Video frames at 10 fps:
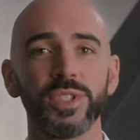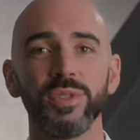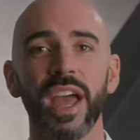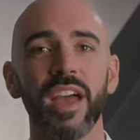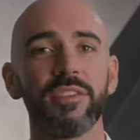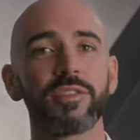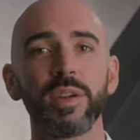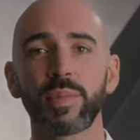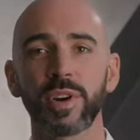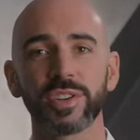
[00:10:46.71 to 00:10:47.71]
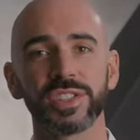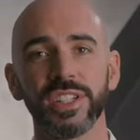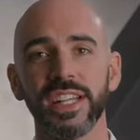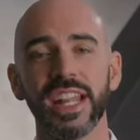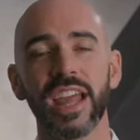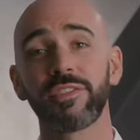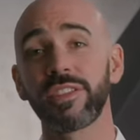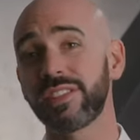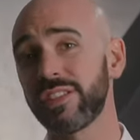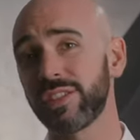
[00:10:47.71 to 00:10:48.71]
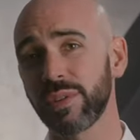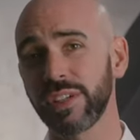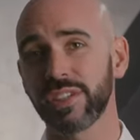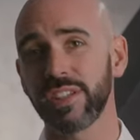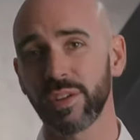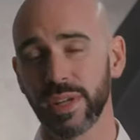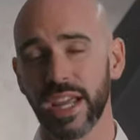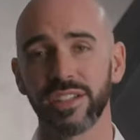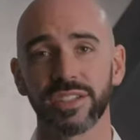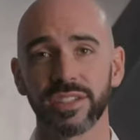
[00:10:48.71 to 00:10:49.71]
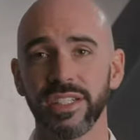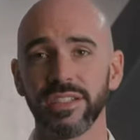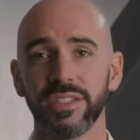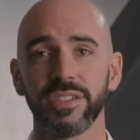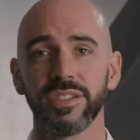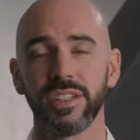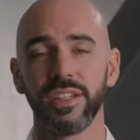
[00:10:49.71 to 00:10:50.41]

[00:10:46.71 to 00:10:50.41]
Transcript: to every person and every situation that we enter into.